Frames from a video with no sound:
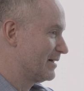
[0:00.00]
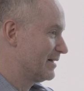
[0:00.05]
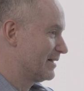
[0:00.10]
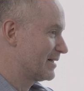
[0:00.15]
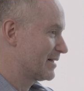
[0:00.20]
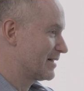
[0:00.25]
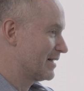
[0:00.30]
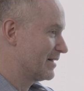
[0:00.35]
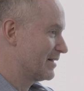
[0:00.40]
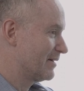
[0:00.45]

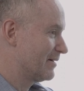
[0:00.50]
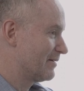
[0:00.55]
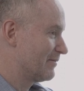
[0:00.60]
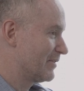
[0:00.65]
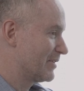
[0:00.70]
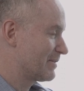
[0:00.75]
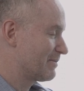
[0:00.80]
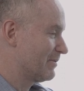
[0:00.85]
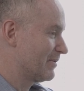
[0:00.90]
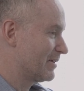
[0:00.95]
it's that the
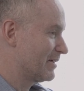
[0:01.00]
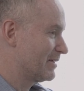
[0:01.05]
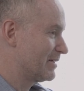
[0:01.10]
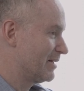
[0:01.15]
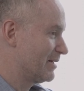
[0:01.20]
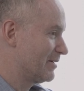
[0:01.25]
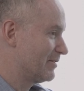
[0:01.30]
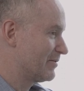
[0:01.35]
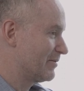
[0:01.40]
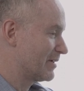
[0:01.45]
universe will
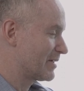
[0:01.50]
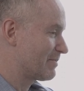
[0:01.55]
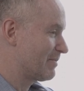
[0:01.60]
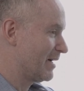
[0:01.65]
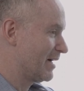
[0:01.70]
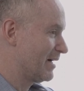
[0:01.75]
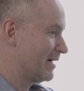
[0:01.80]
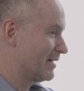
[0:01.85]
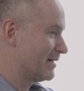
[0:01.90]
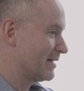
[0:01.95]
continue to
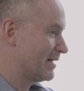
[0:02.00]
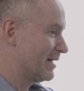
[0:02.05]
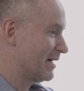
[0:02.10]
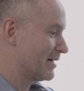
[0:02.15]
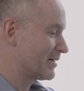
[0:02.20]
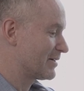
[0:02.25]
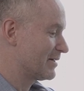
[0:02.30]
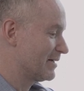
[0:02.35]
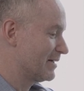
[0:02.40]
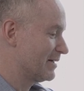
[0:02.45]
expand, and
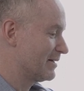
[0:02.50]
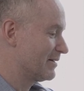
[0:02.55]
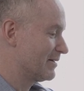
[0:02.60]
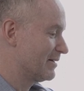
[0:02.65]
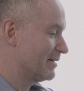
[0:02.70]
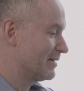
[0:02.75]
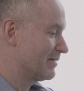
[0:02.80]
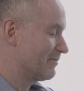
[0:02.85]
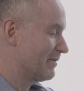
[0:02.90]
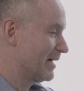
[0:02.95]
actually
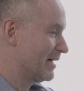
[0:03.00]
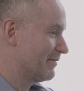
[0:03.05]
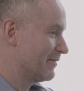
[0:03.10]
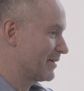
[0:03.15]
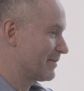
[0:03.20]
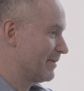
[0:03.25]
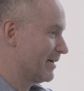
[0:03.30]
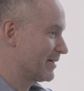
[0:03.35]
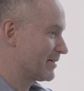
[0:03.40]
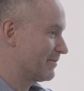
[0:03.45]
the rate of
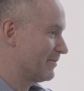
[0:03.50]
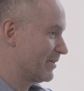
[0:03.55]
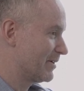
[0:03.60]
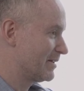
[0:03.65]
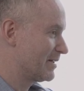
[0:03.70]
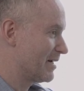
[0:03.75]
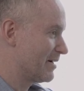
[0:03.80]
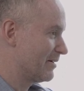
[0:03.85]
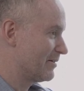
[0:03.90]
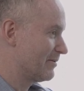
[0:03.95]
expansion will
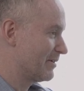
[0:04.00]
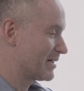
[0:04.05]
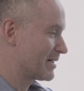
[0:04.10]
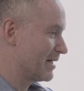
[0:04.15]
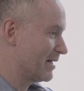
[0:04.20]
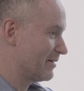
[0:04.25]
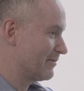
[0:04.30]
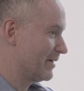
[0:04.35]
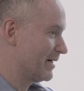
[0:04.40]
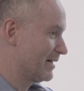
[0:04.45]
continue to
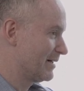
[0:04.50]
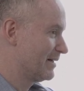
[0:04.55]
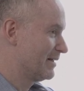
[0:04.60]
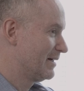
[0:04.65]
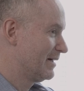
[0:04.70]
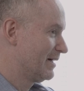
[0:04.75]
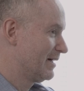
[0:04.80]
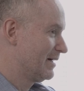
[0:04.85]
accelerate.